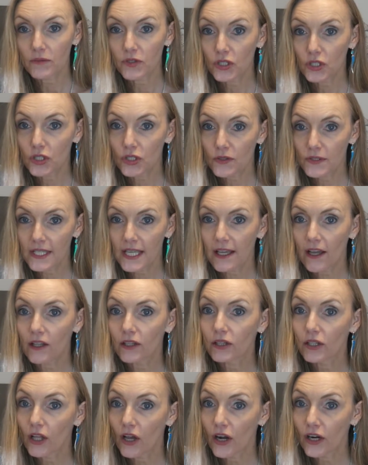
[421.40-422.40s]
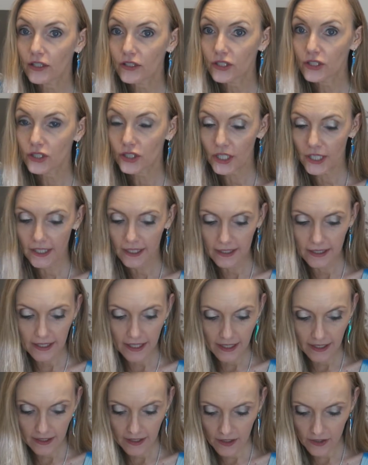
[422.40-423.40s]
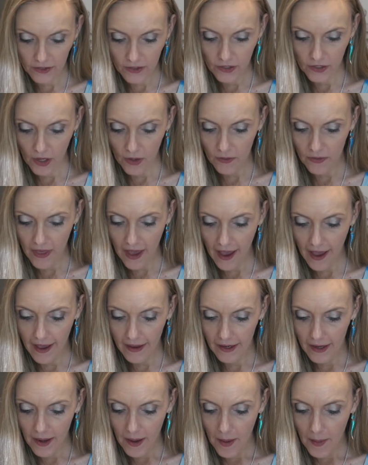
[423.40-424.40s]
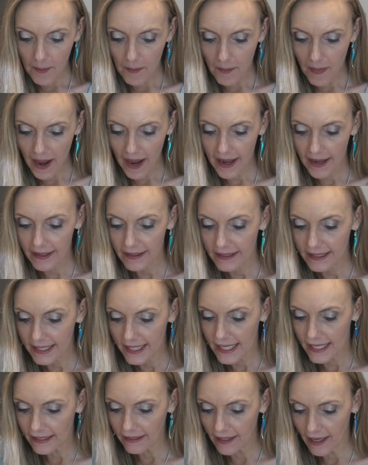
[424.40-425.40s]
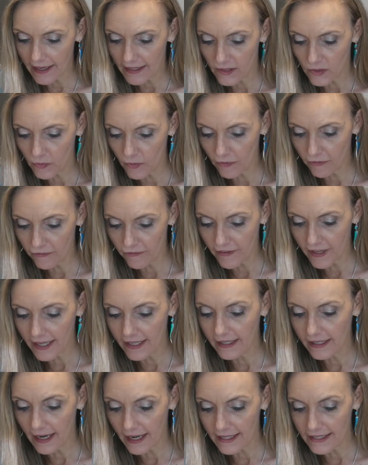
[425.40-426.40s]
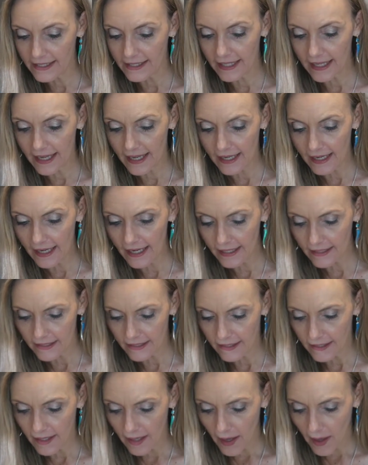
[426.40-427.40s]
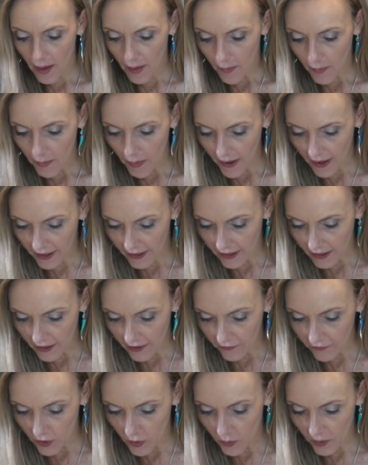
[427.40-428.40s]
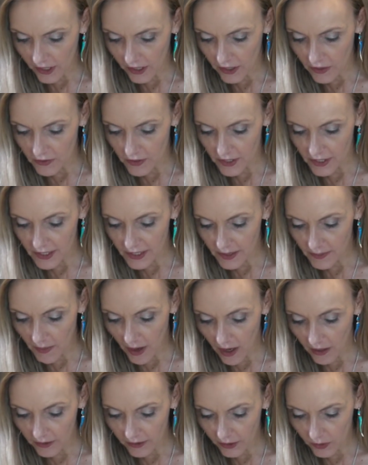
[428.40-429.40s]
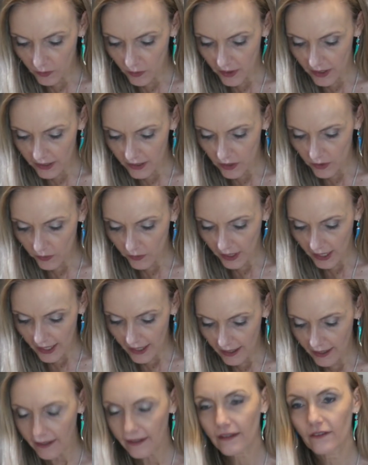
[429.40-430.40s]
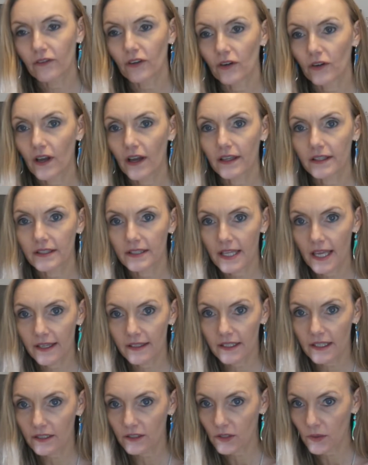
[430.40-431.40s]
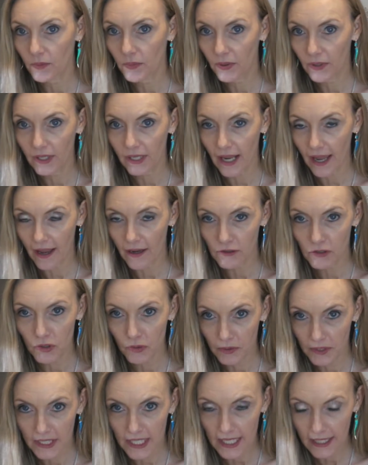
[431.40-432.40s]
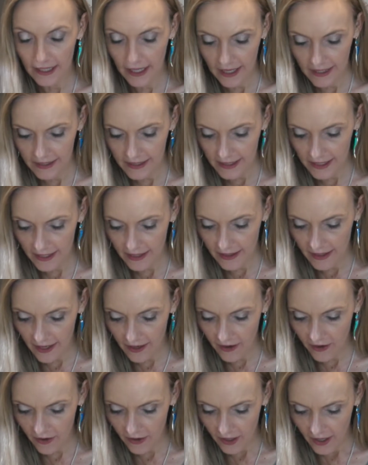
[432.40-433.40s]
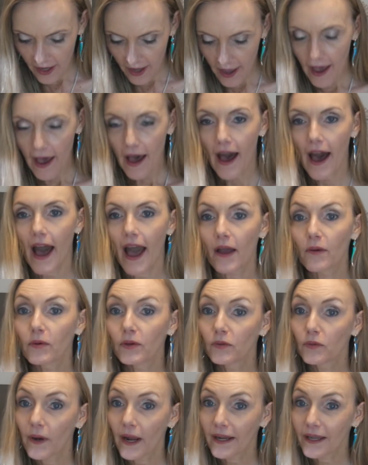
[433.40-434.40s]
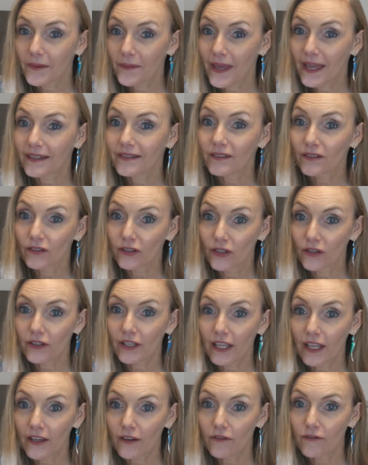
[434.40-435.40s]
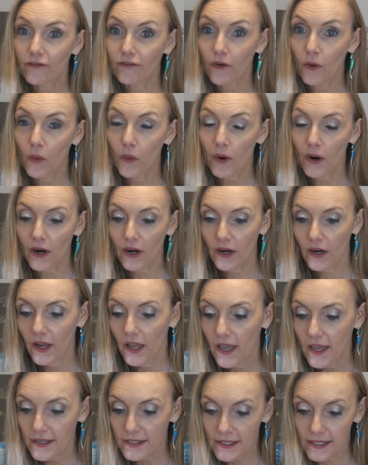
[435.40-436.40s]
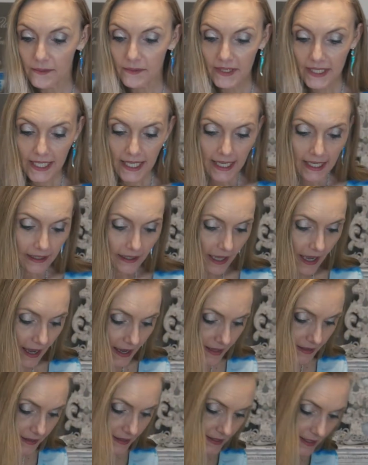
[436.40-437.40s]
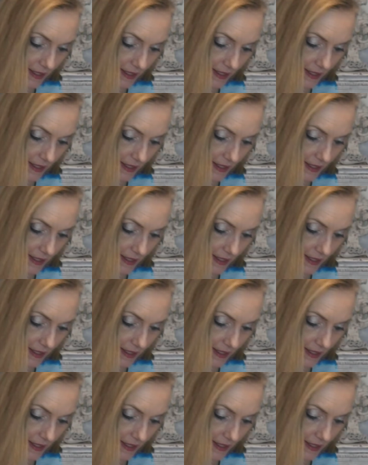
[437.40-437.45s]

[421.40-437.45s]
choosing a large chicken tin so that my tea lights will fit nicely in it, but if you want to use a smaller one, you can if you're not intending to put actual tea lights in there. I would recommend looking for some tea lights,